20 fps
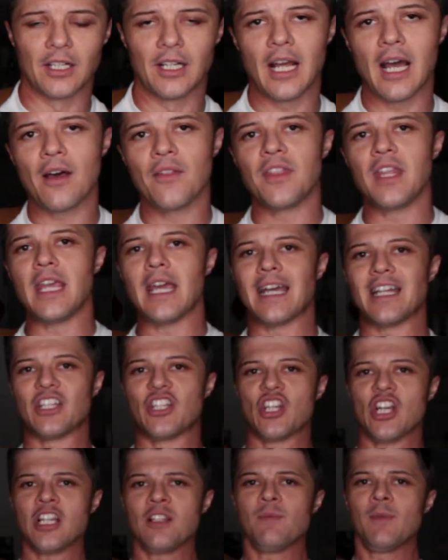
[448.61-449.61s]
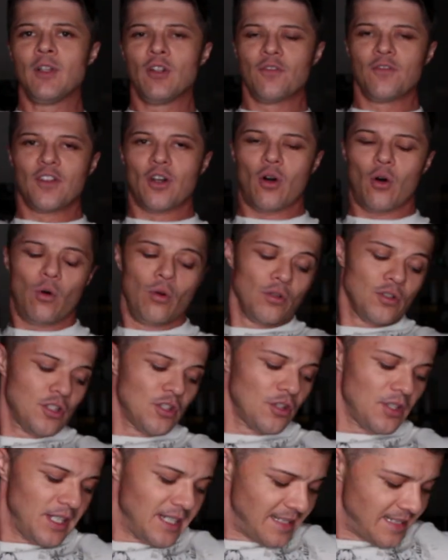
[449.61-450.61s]
Now the adjustment of the
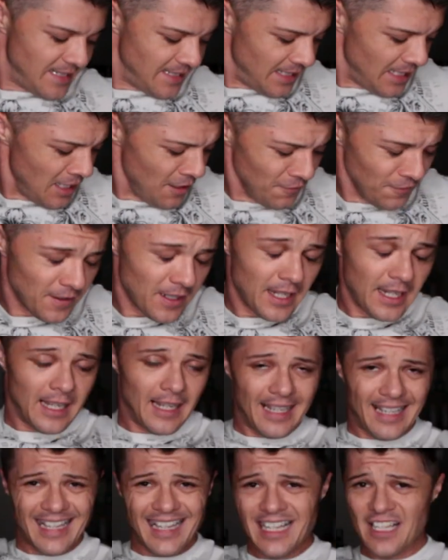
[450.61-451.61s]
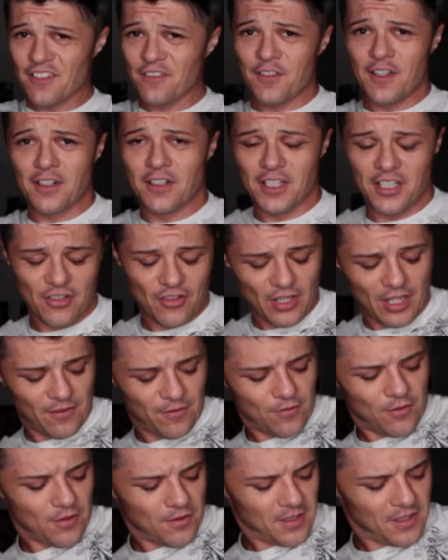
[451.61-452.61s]
holster itself is very
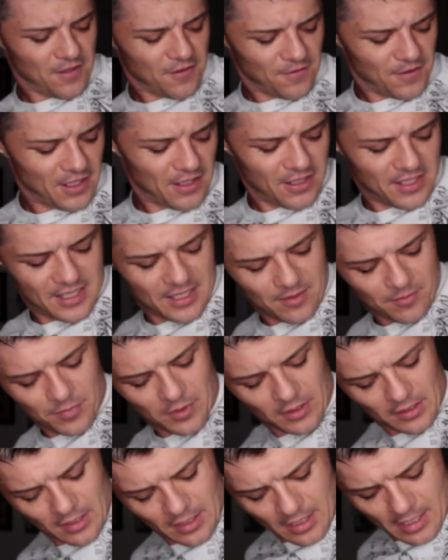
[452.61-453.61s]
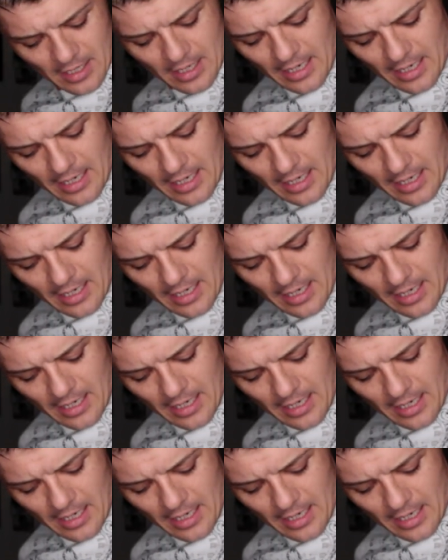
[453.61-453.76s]
straightforward, it's very simple.